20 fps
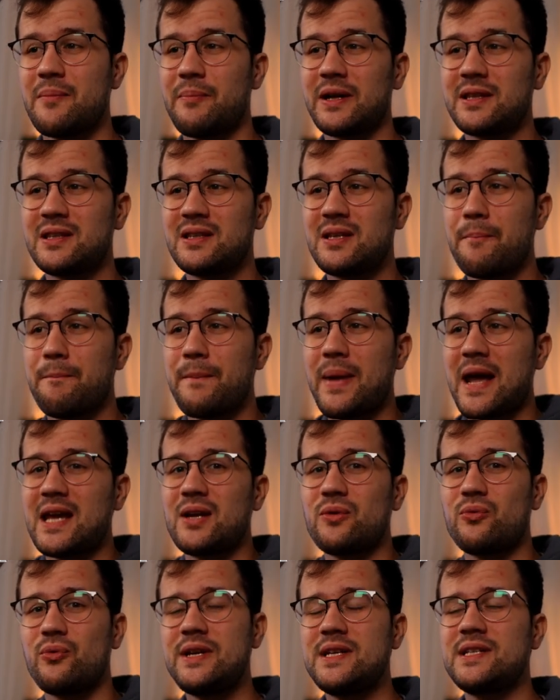but the
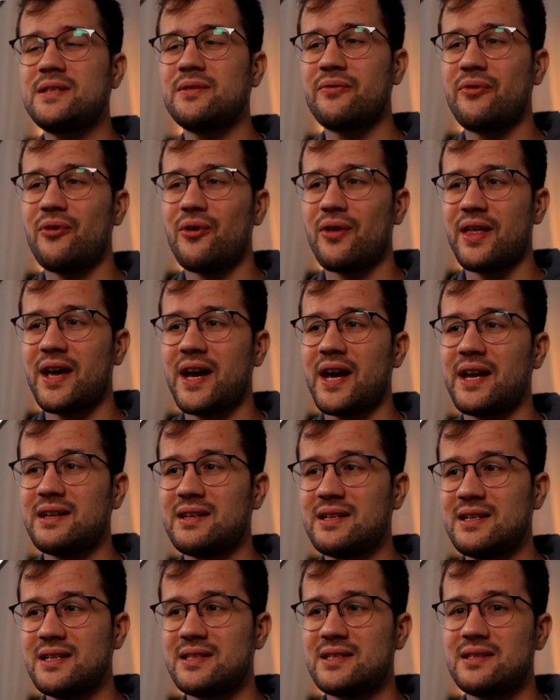main reason for that
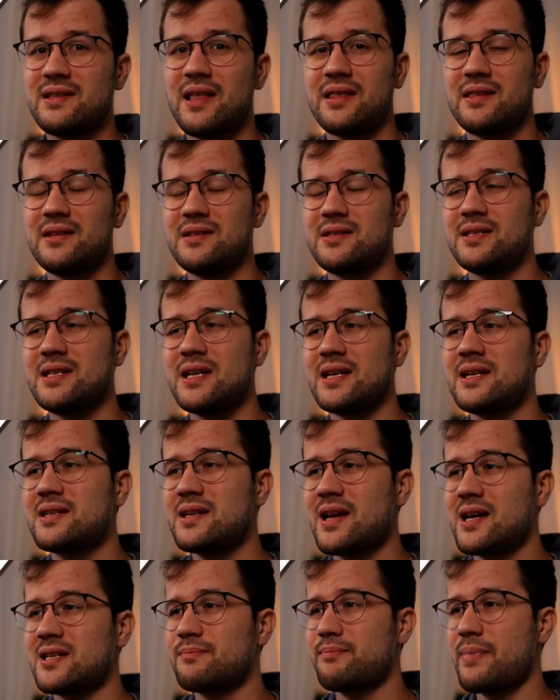is that the sync
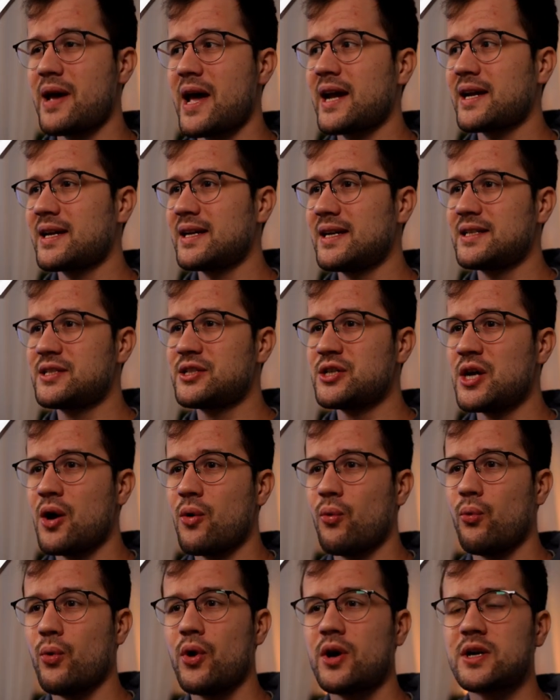test package package
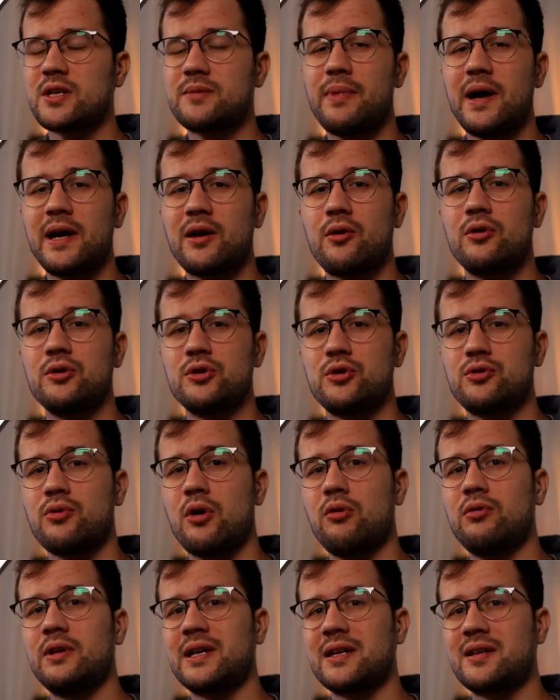works by
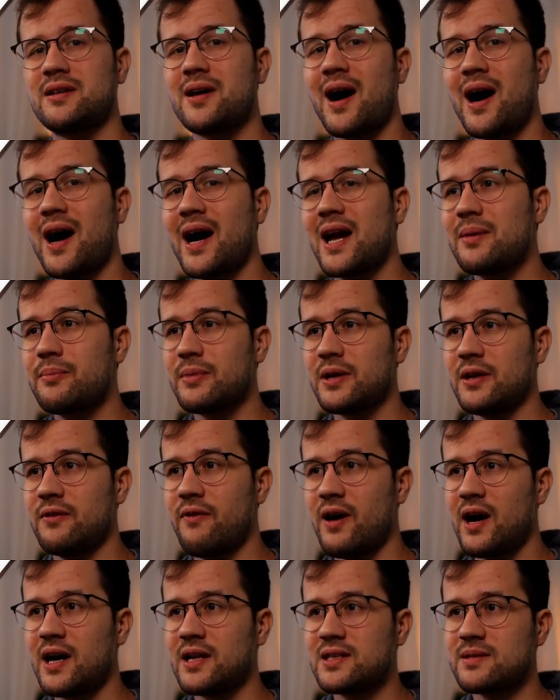controlling time
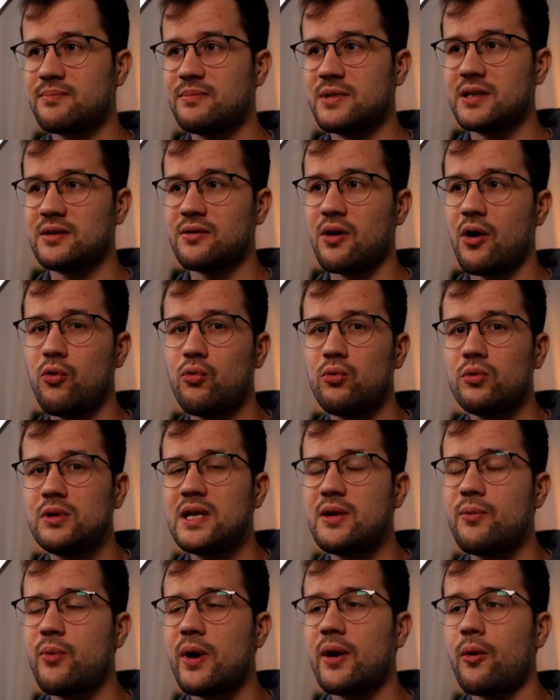advancement
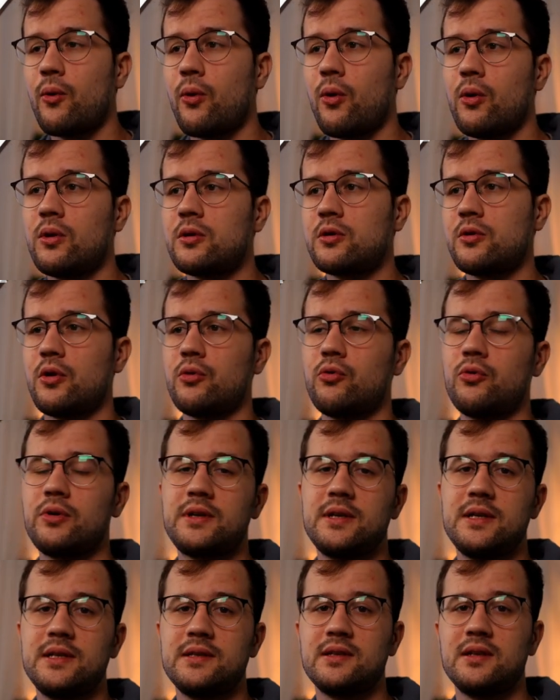only when all Go
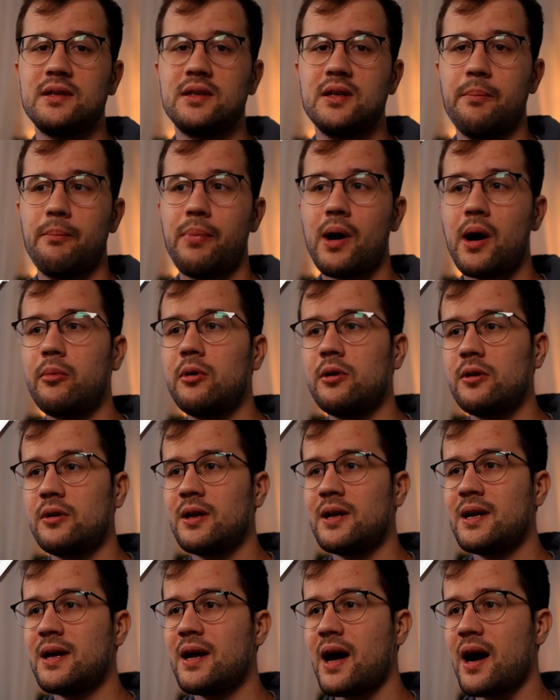routines in the bubble
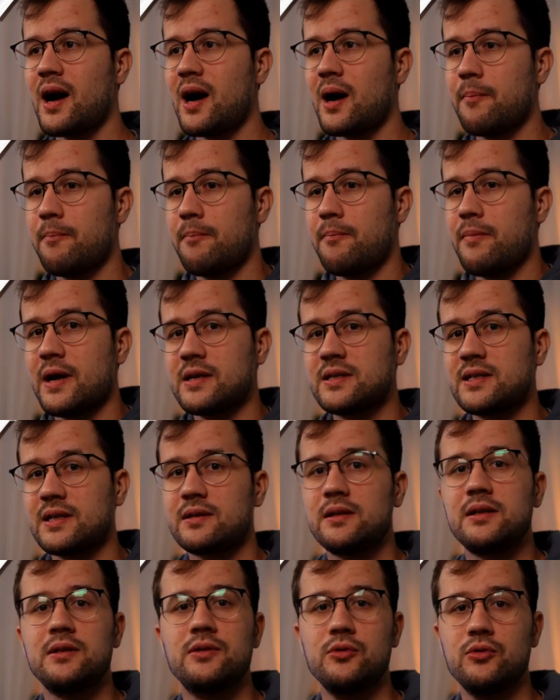are
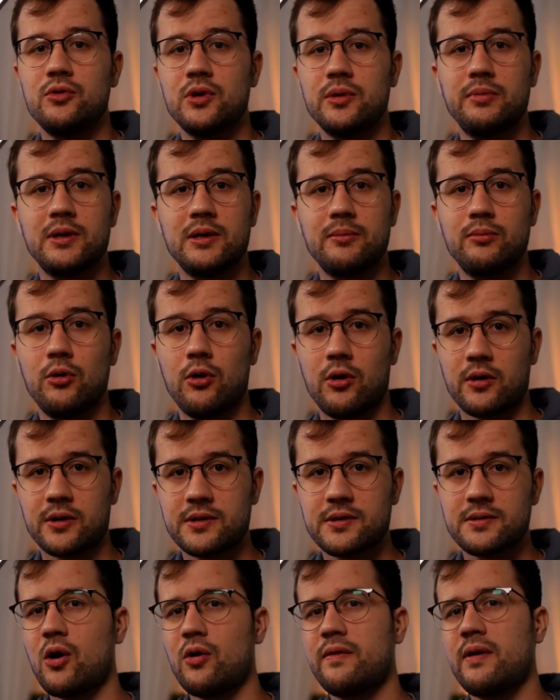basically durably
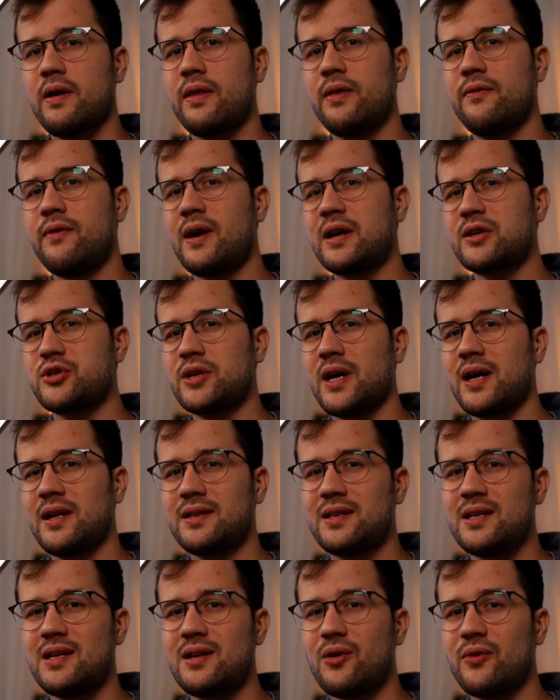blocked. However, the
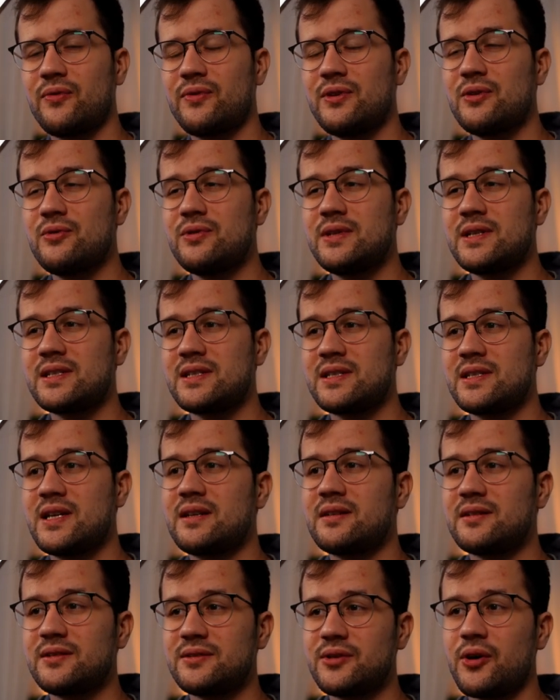functionality of using
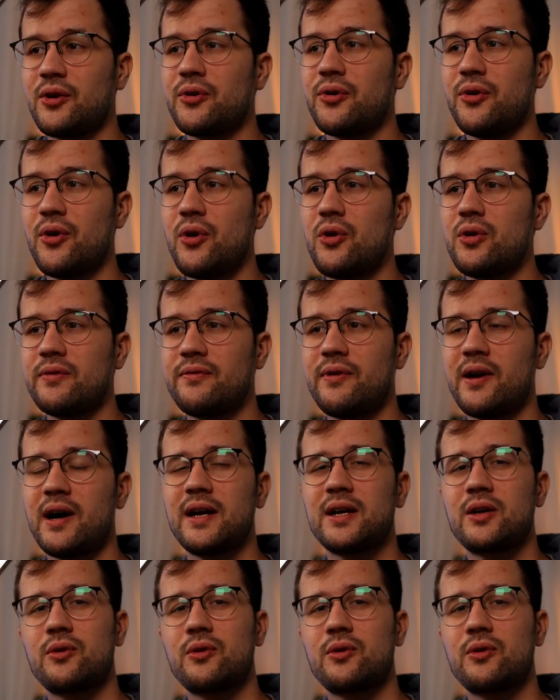signal.notify